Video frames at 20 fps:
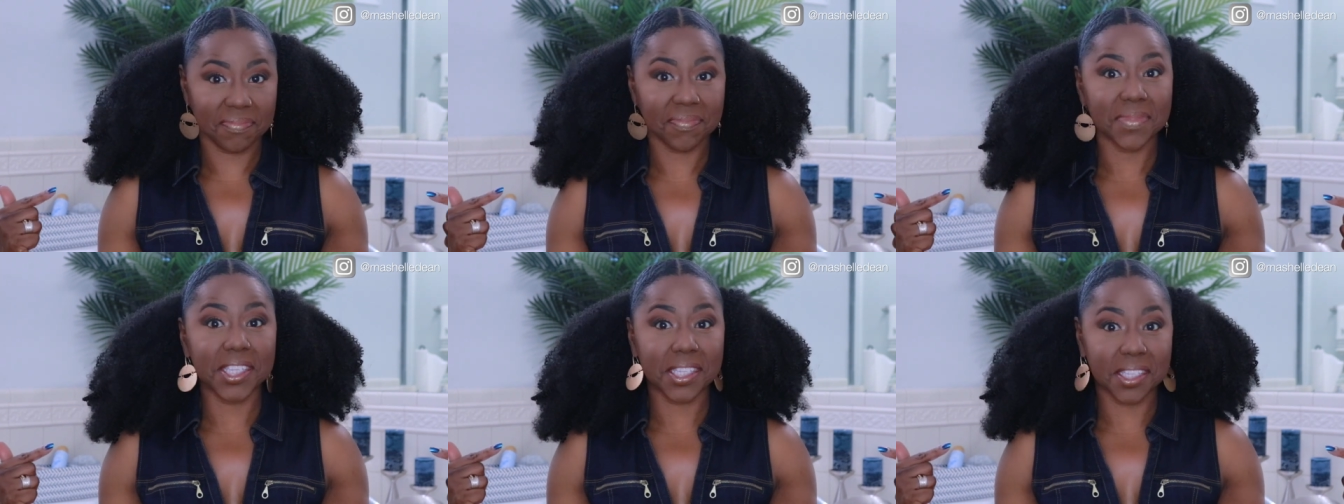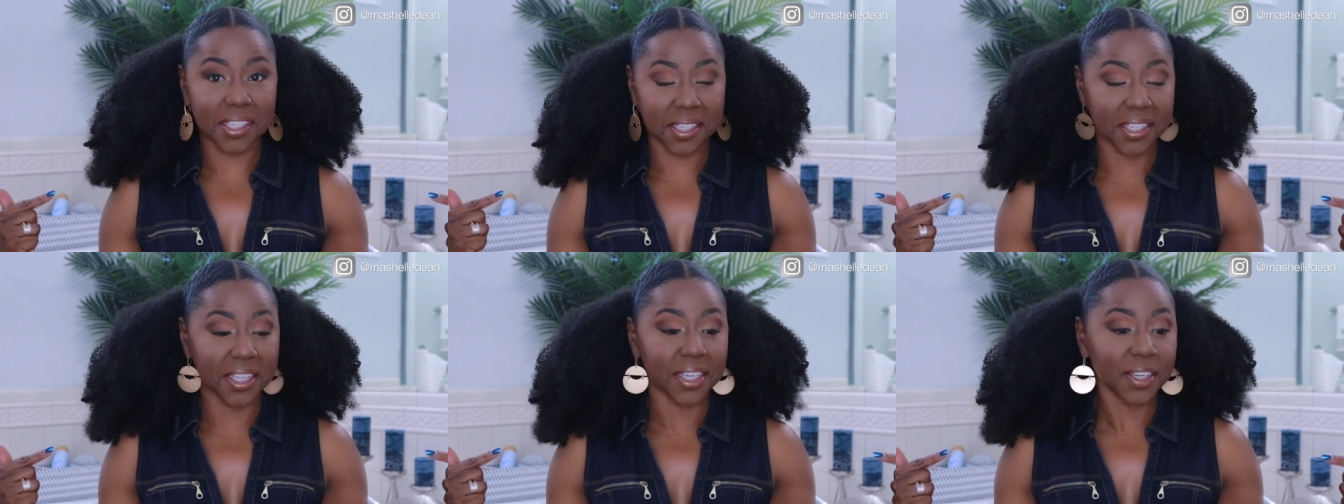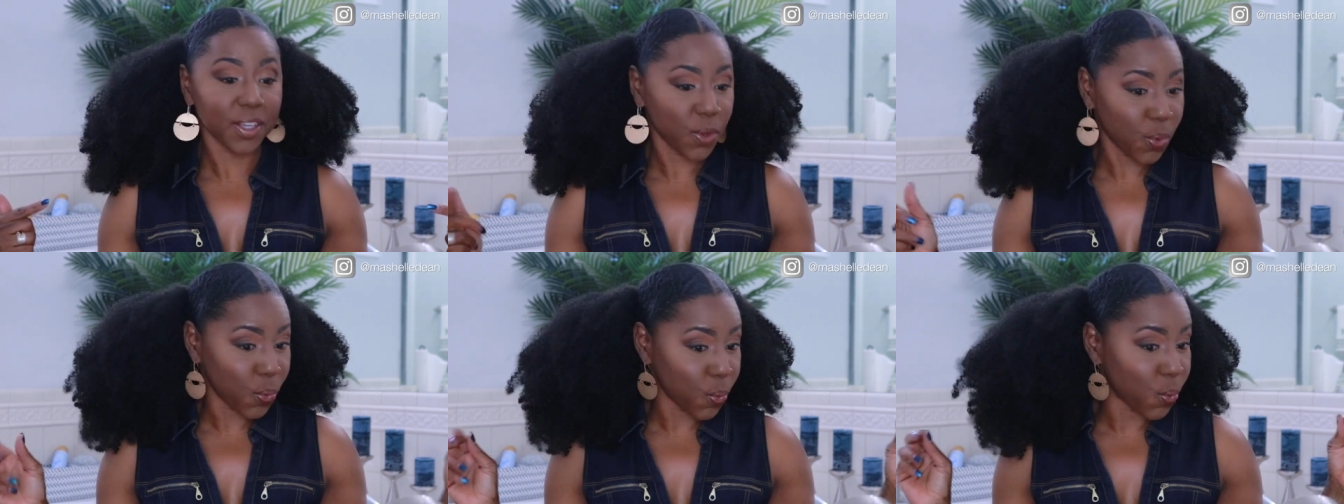this
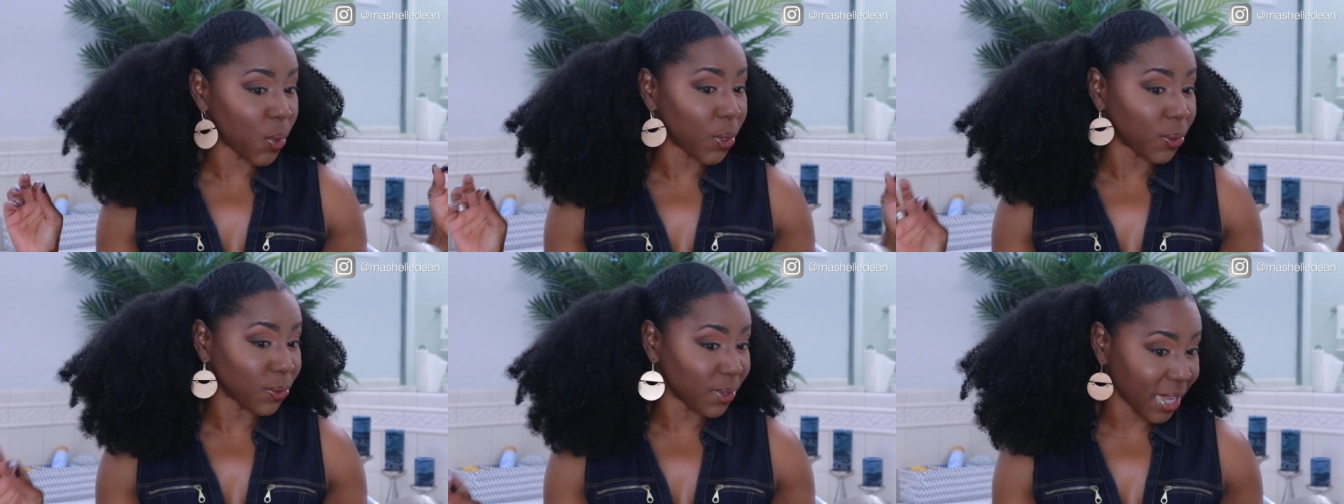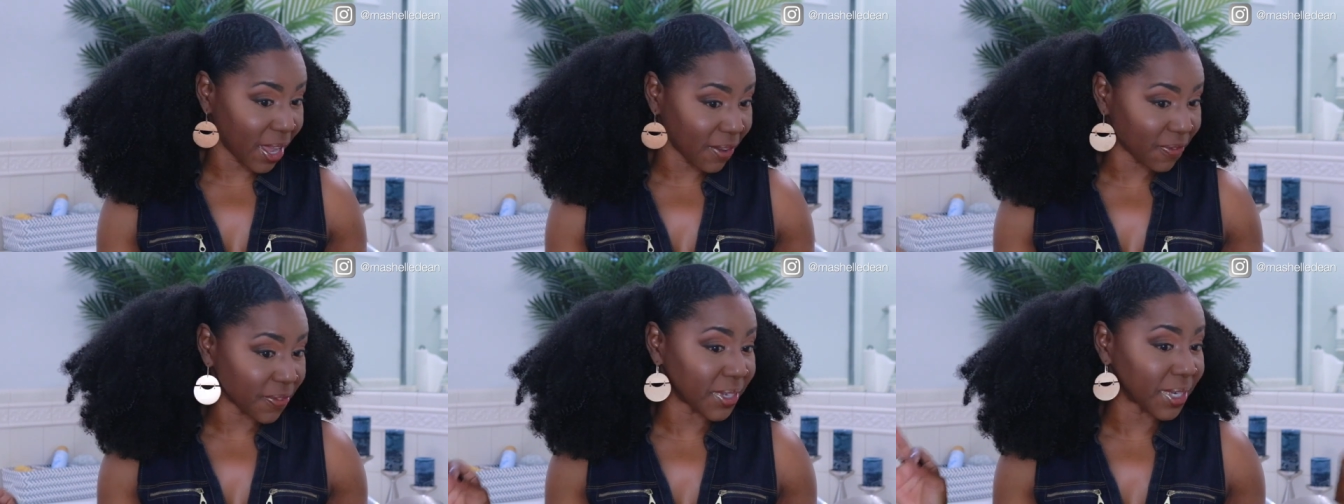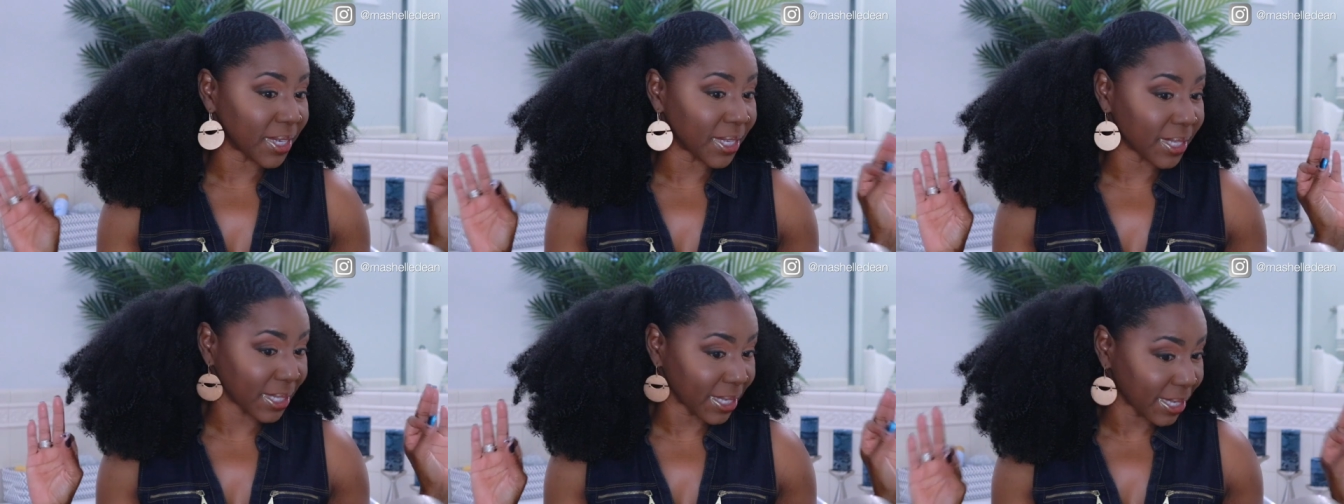look will
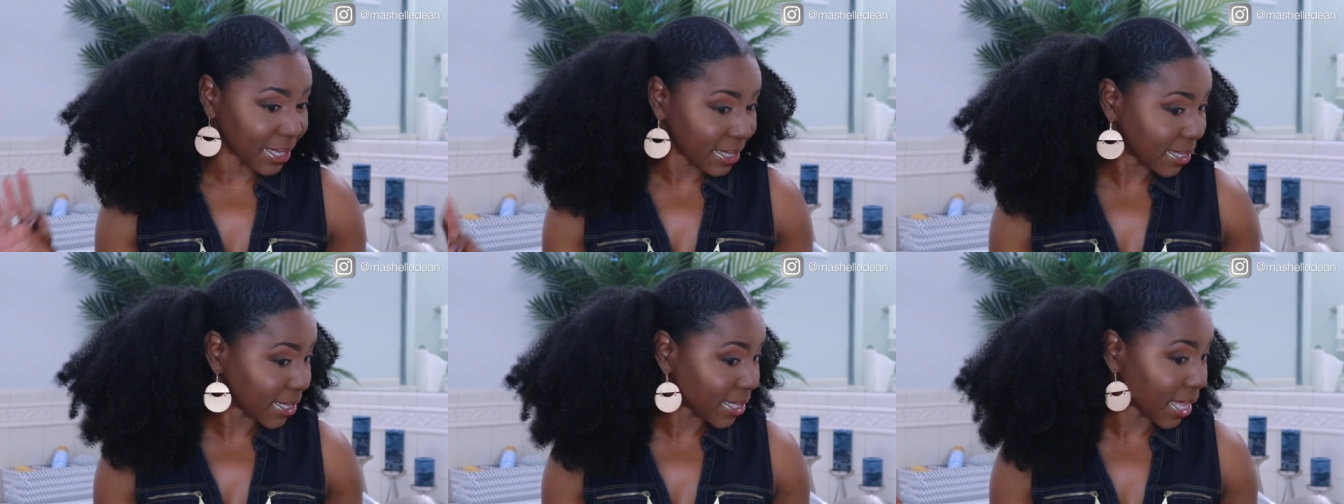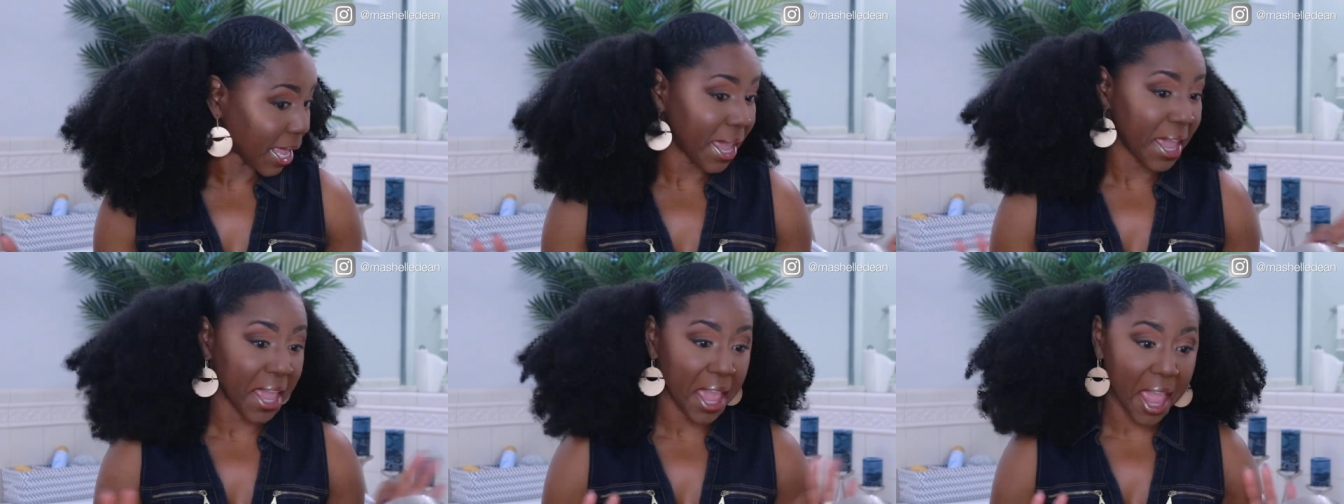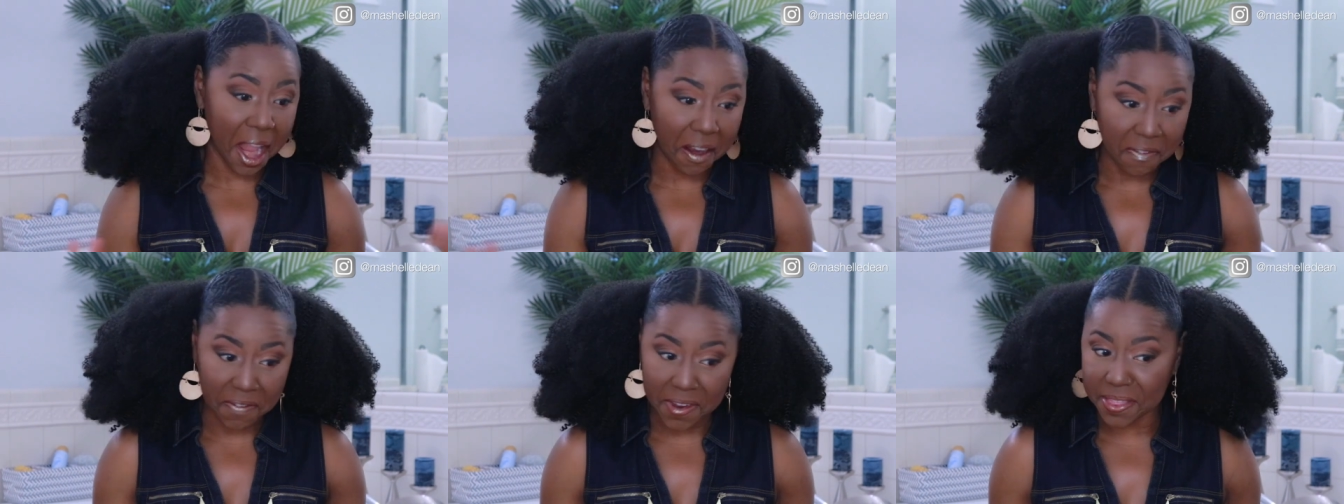definitely say
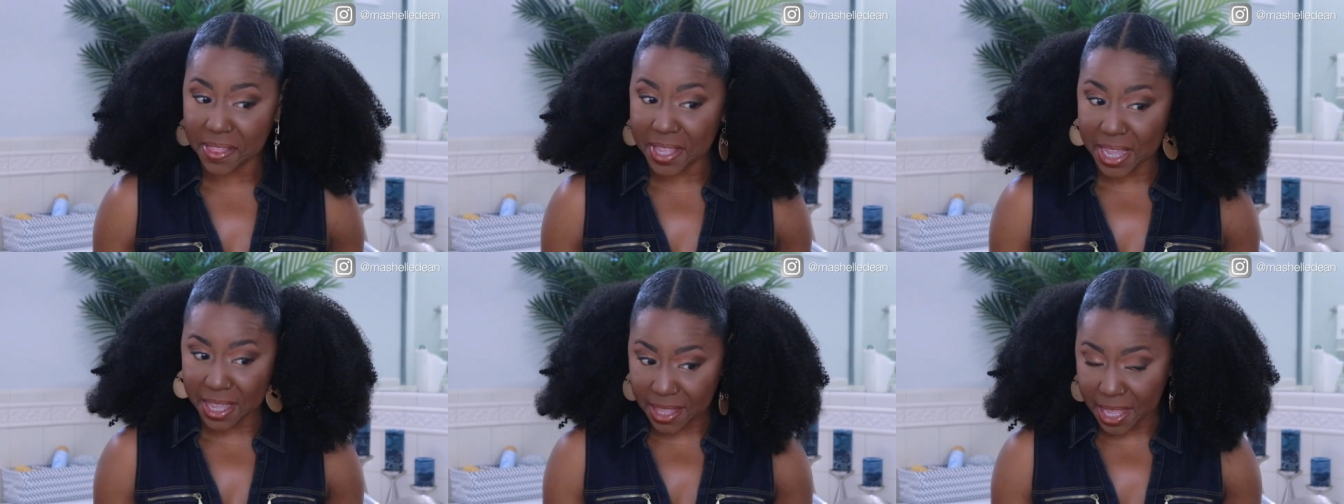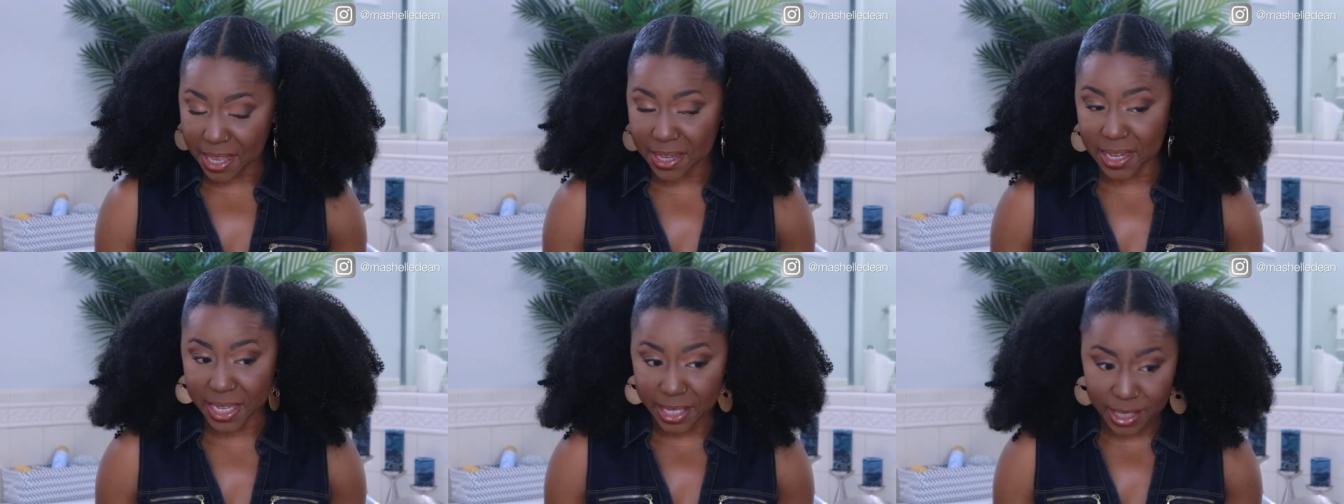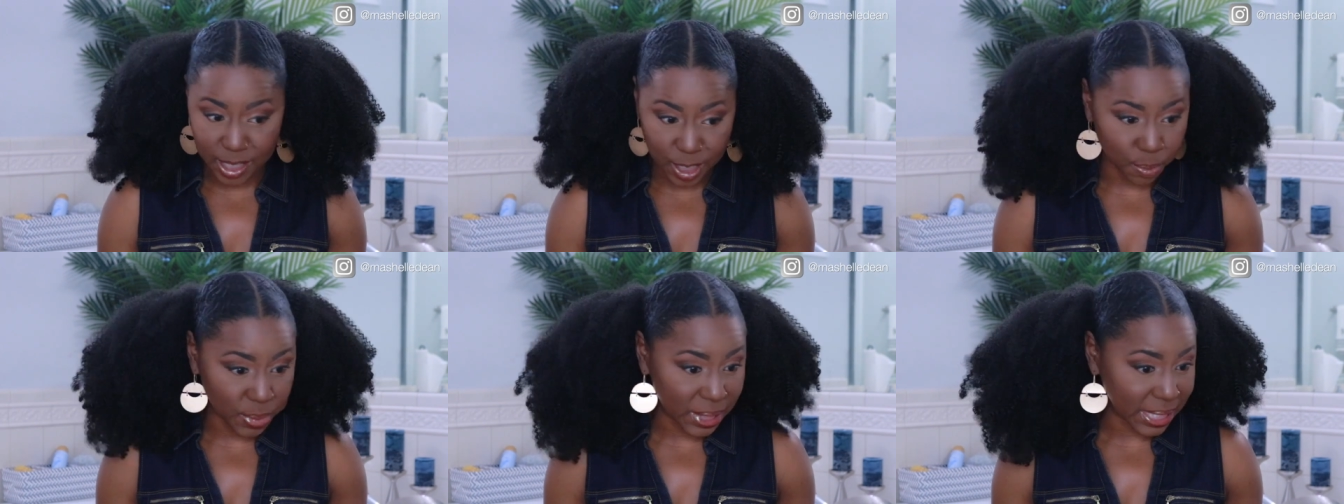everything that
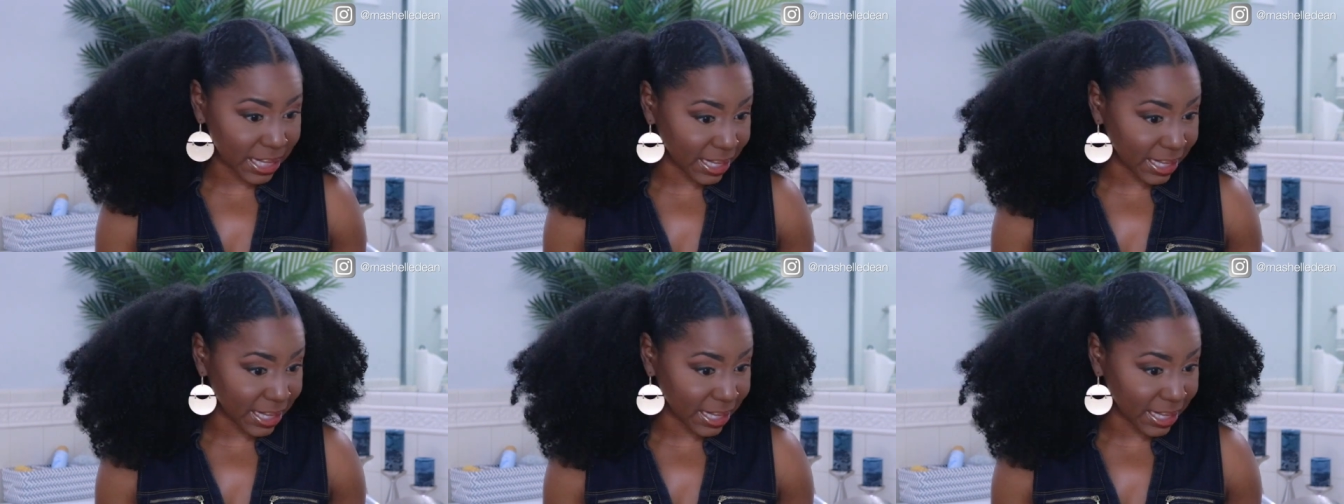needs to be